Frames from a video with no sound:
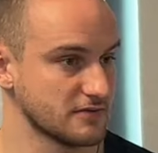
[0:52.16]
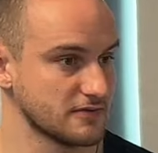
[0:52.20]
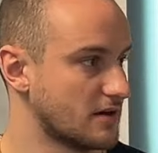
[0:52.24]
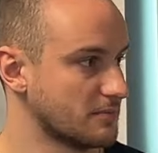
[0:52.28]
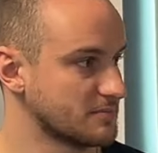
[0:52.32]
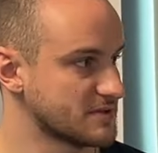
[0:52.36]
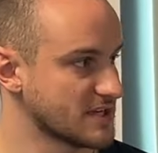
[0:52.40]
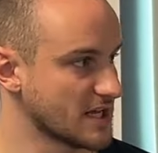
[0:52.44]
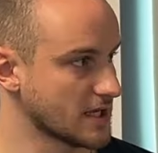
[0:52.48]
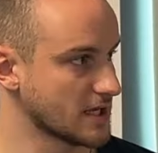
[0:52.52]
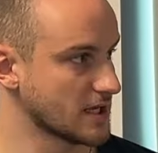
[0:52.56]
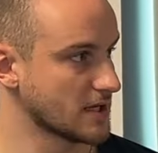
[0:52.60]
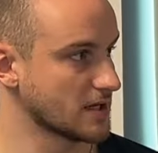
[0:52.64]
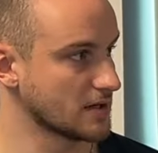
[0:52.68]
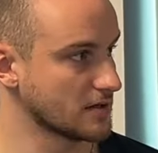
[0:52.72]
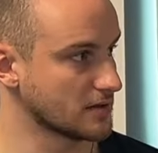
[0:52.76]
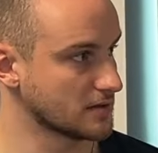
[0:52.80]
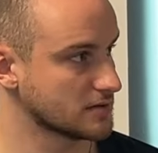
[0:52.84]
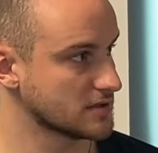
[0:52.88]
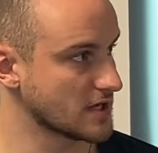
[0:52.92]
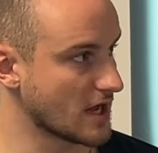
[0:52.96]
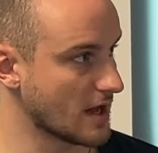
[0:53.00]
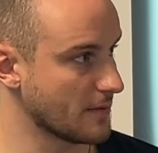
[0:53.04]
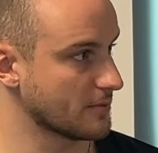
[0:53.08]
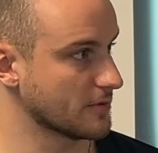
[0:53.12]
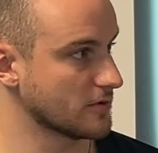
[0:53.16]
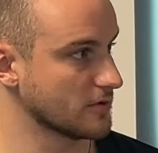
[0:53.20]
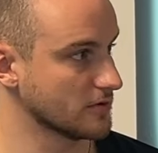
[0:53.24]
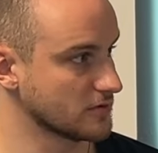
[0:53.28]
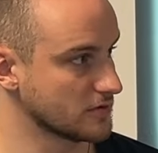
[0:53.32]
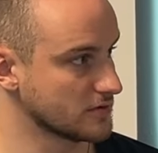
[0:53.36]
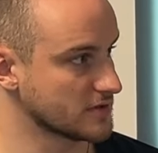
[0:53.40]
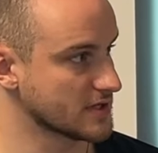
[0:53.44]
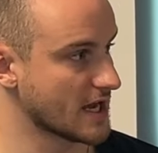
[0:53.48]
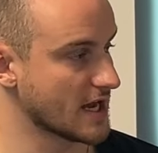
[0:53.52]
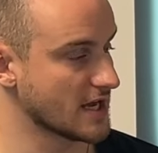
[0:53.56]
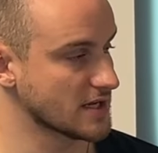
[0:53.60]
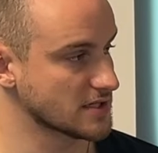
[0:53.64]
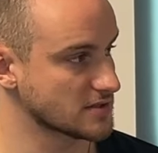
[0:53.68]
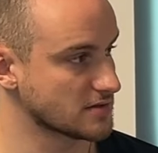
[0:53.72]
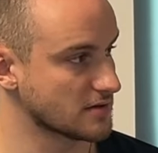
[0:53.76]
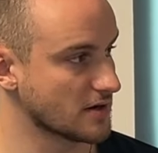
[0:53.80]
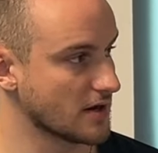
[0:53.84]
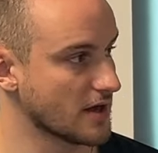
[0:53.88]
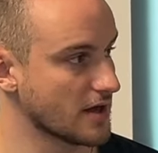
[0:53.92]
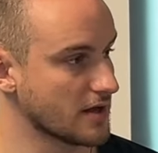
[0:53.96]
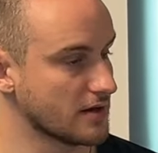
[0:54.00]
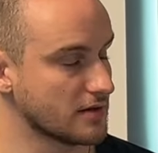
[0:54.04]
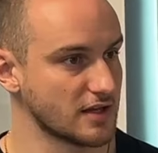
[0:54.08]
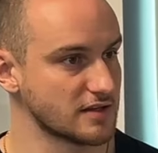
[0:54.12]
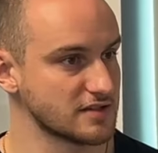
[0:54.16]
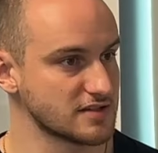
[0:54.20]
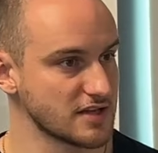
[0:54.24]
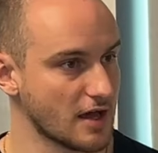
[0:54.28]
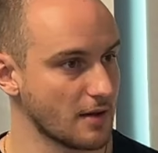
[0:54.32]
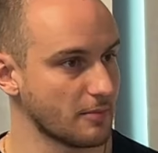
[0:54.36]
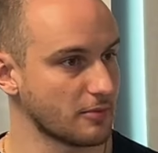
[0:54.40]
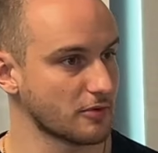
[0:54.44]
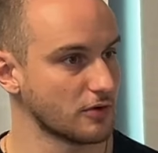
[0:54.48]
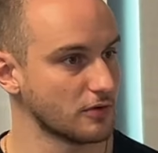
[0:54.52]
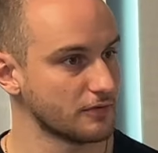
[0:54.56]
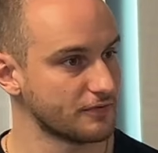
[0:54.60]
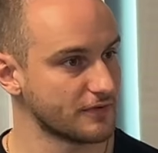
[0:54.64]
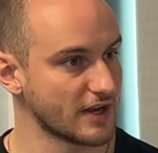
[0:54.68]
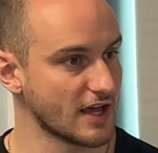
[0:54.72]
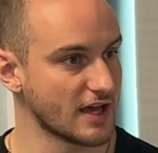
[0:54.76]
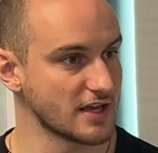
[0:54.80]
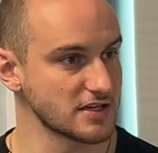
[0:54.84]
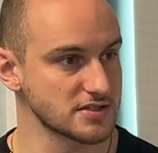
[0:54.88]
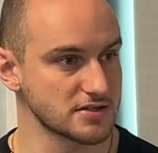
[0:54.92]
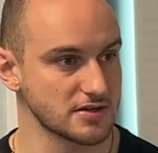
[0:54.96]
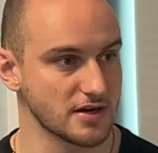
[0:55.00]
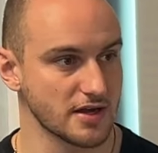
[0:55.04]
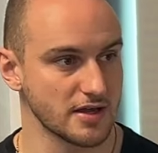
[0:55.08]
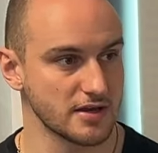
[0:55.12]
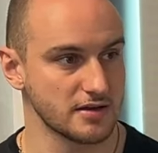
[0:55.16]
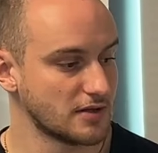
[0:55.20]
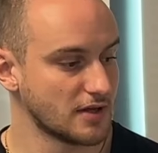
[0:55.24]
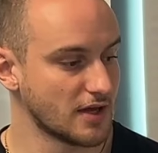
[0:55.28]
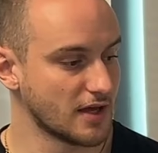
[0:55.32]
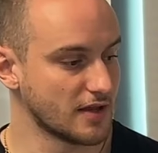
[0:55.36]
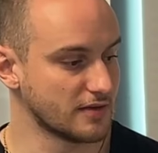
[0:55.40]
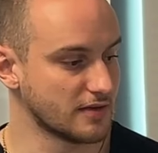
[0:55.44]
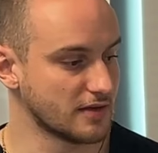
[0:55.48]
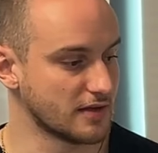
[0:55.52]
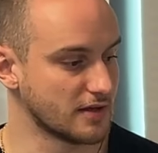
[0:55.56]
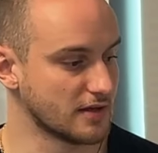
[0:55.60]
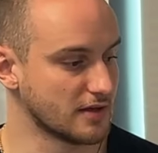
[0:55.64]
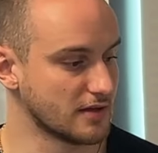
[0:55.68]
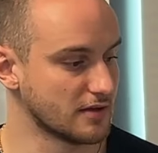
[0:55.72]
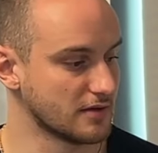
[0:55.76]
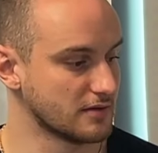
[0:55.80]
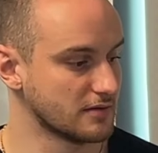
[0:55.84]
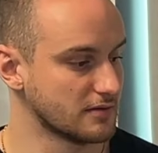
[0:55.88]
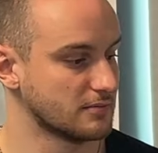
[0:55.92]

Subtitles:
I'm taking topical dutasteride and topical finasteride, and then